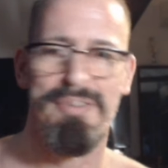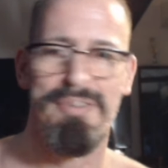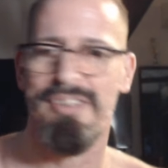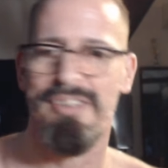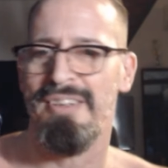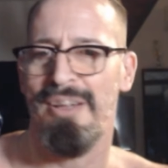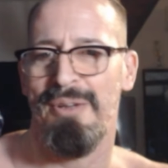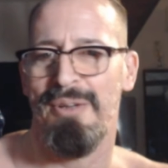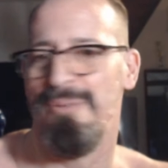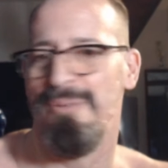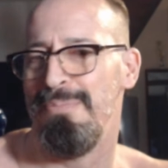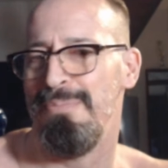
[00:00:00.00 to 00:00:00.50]
you
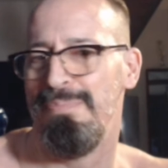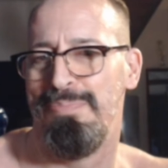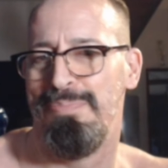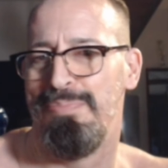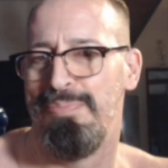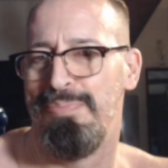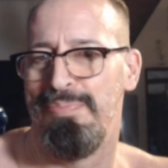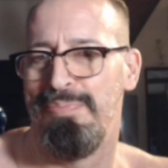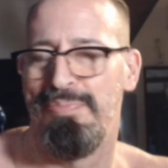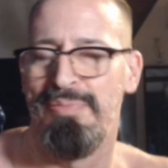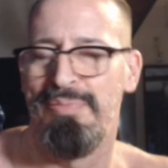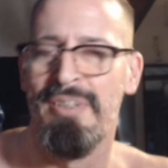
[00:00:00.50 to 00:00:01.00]
know.
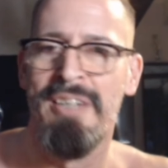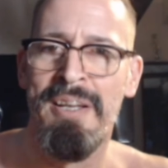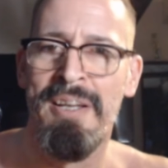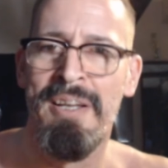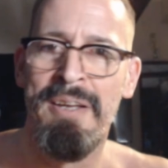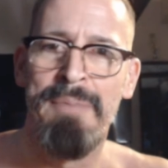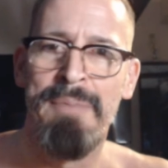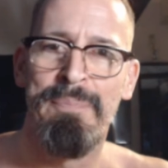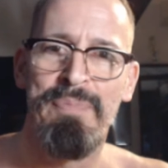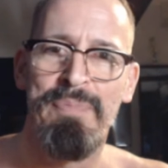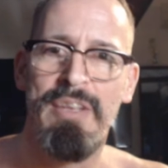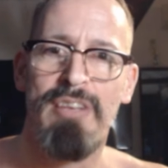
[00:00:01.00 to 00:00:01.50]
Pfft,
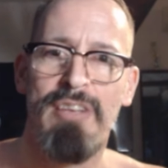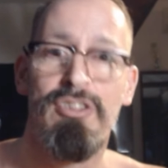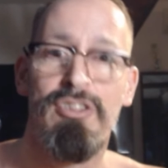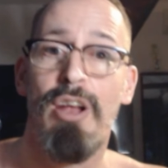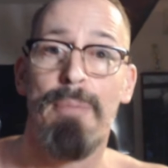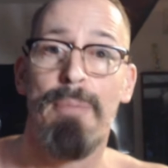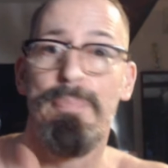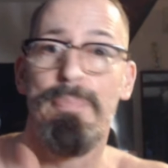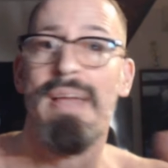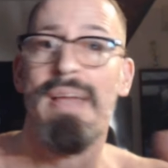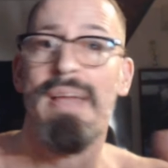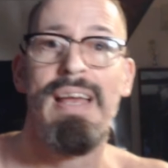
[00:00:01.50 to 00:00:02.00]
it's
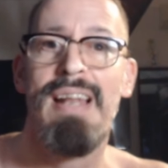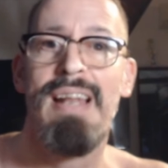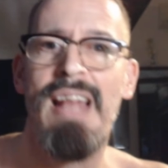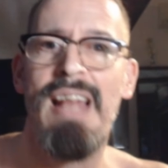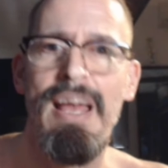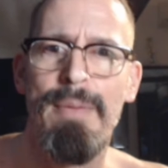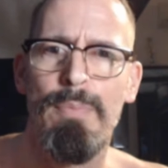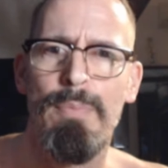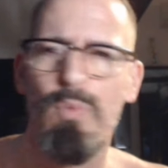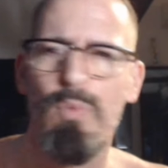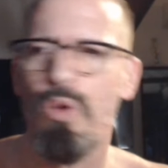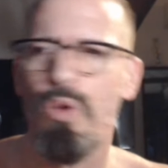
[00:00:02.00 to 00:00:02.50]
like
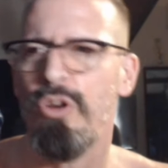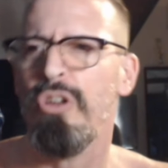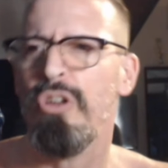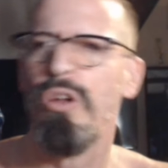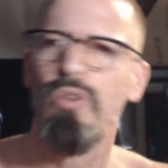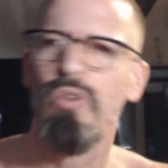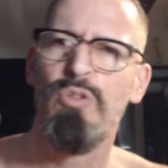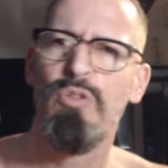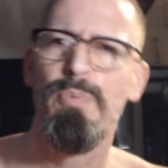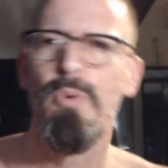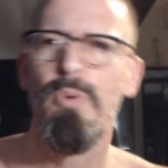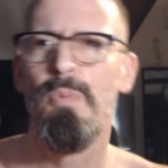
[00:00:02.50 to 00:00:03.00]
BLM. What you
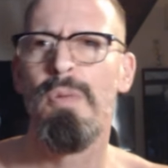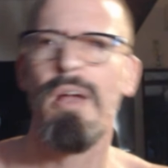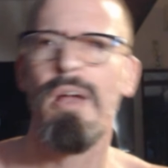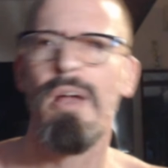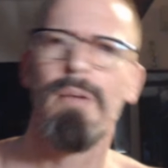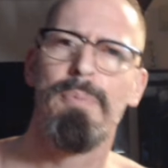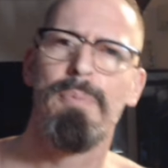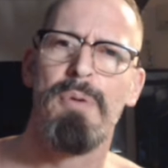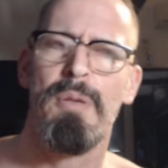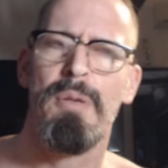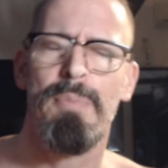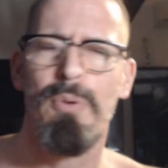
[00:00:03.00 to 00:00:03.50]
don't support
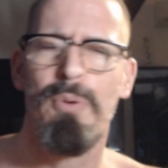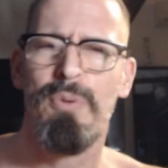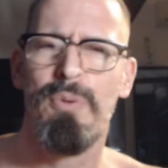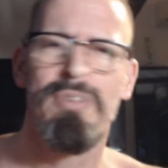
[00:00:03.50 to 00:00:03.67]
black people?